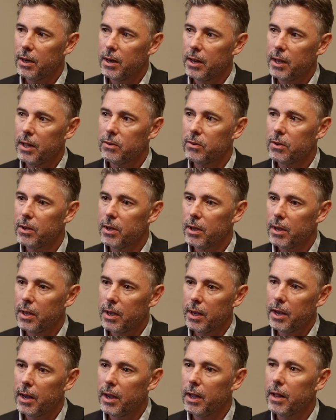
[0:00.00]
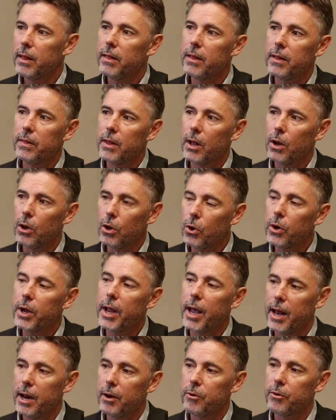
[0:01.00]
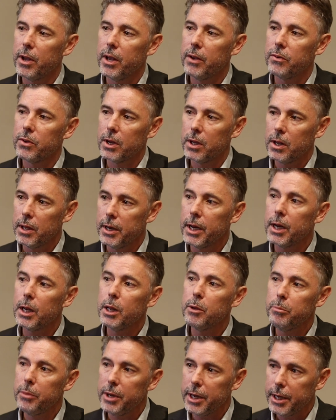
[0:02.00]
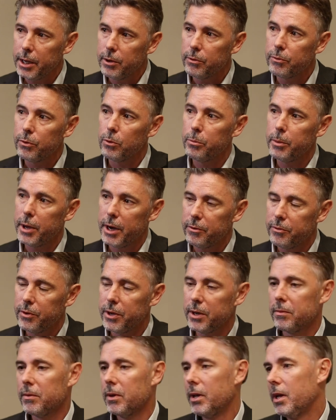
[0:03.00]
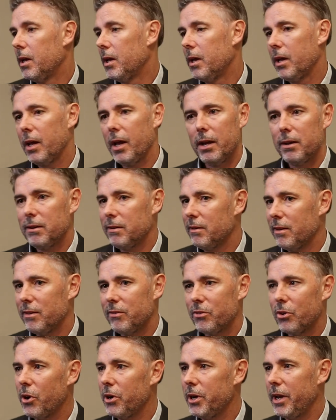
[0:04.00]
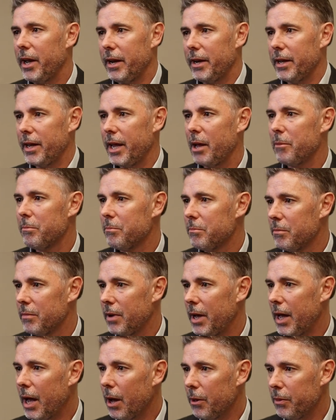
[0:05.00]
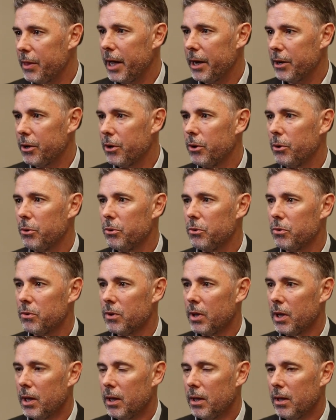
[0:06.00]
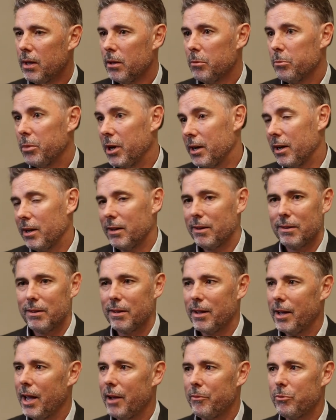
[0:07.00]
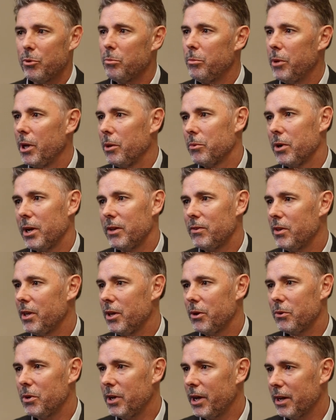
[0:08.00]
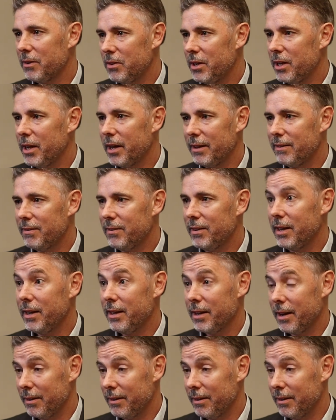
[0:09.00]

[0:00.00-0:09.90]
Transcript: it, it's a that they'll look at it as that a clinically meaningful benefit, and it's hard to handicap how that goes. But I have to admit, when I see OTX-TIC